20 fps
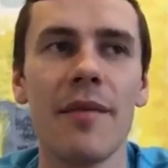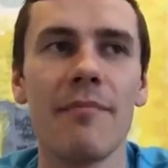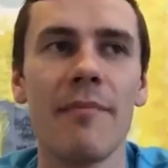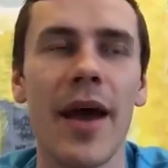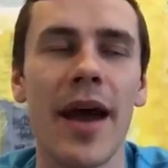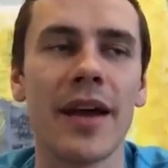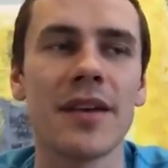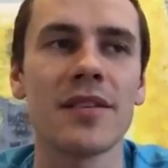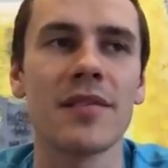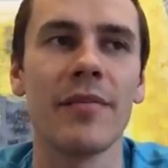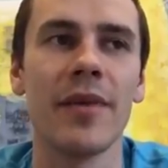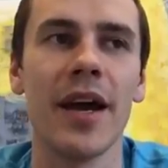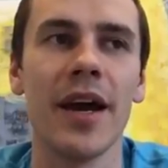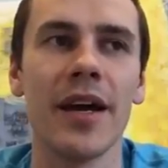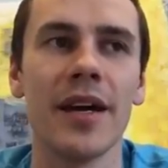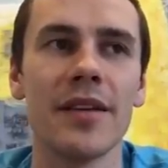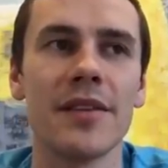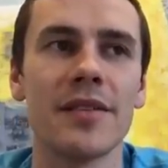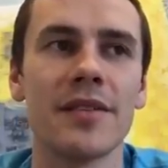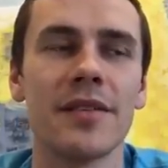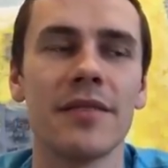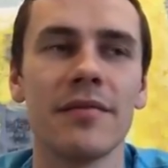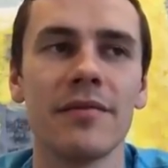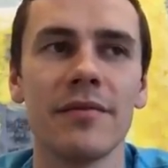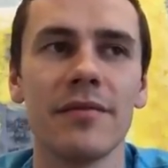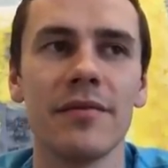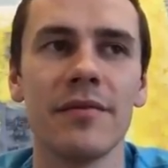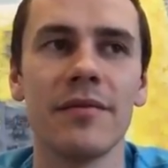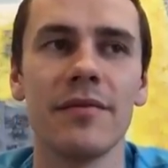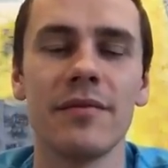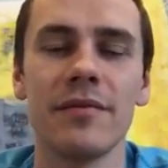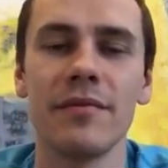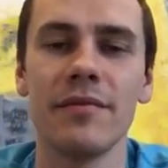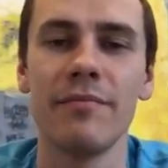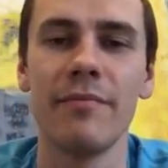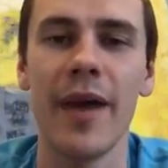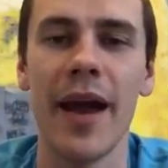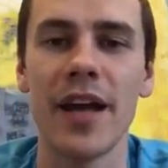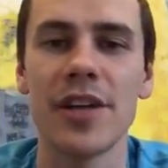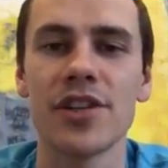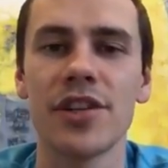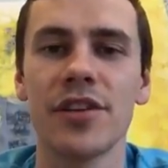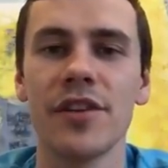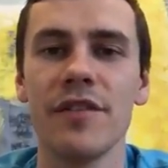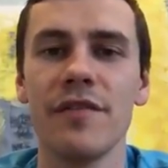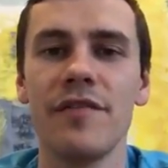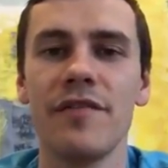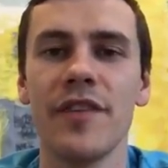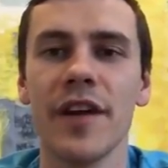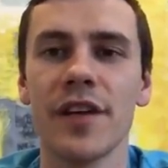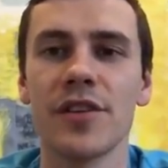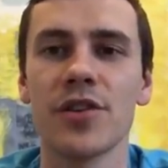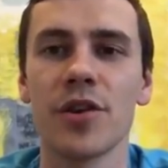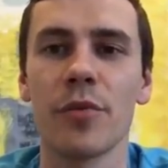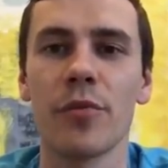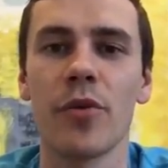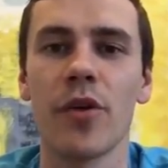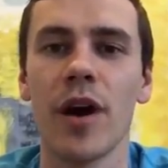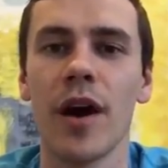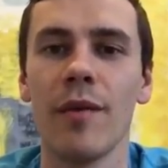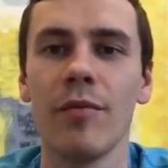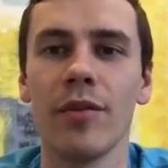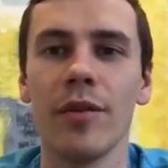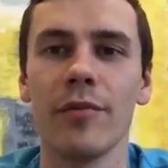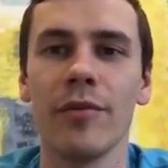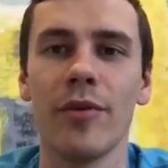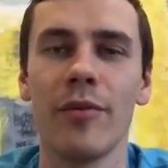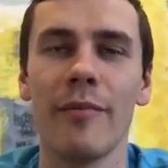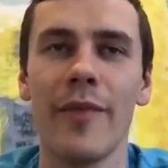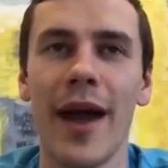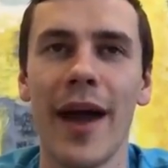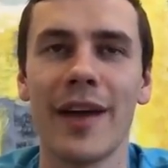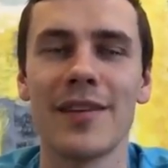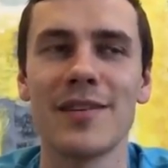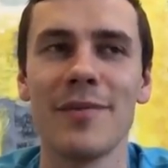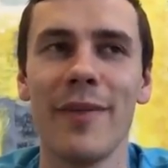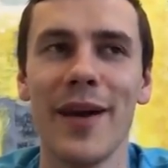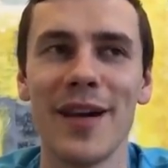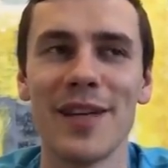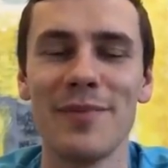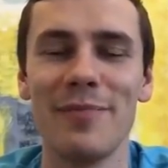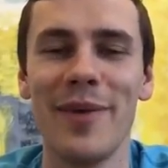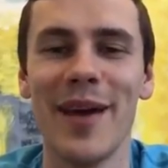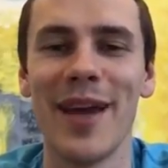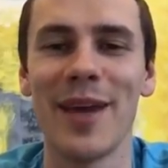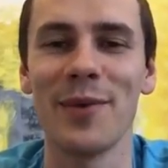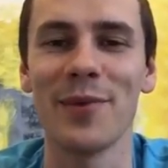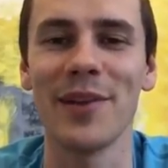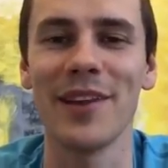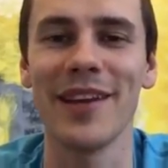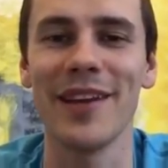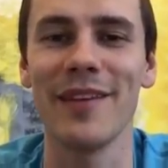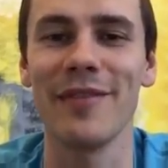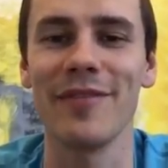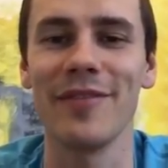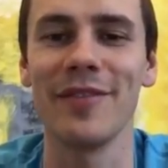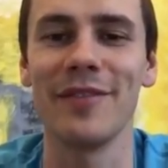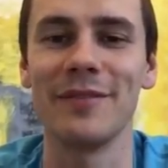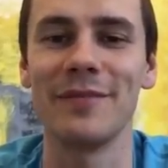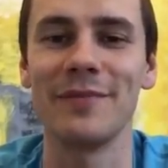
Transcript: maximized magically fix your problem or maximize pain relief.